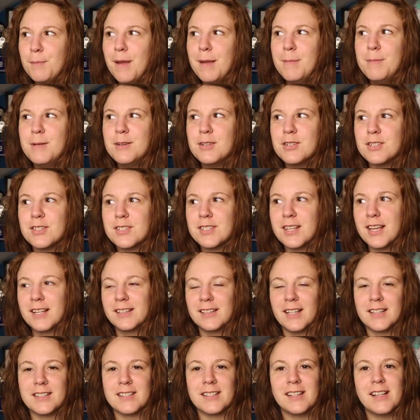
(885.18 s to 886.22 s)
Maybe just say
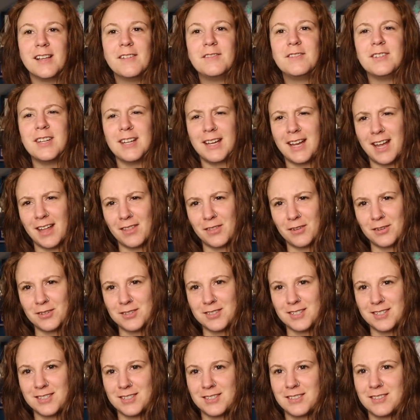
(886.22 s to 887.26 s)
let's live together
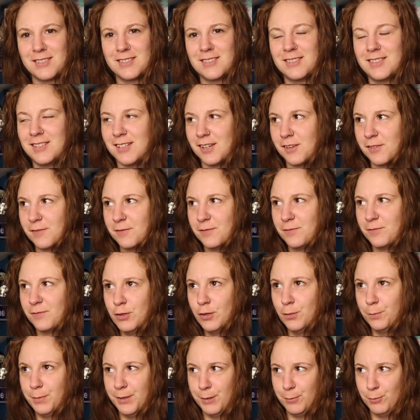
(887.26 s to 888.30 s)
since, you know,
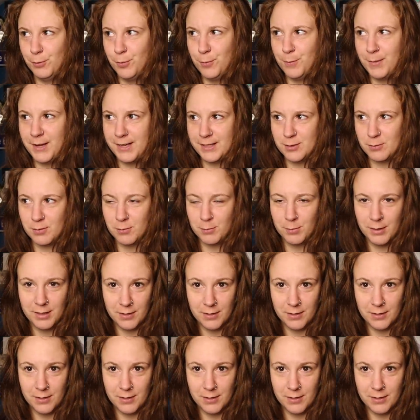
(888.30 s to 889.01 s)
he'll be roommates with